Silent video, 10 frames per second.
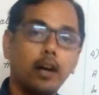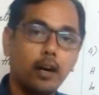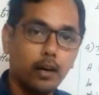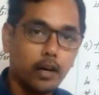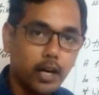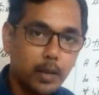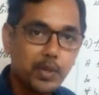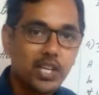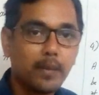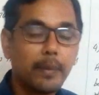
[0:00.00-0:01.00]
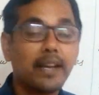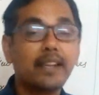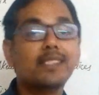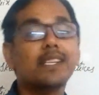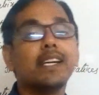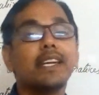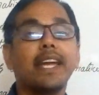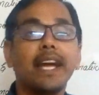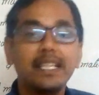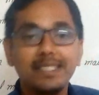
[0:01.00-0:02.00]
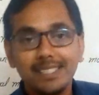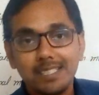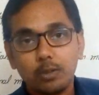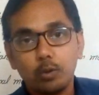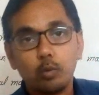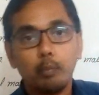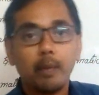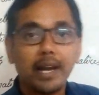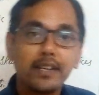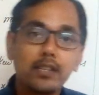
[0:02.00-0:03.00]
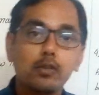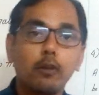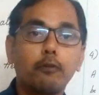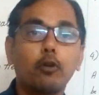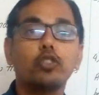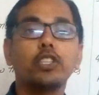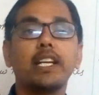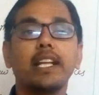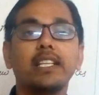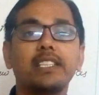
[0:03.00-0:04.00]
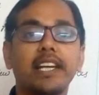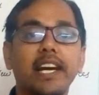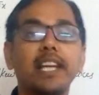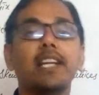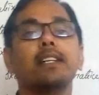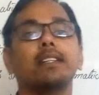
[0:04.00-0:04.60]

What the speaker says: Hermitian matrix. Aij is equal to minus of conjugate Aji,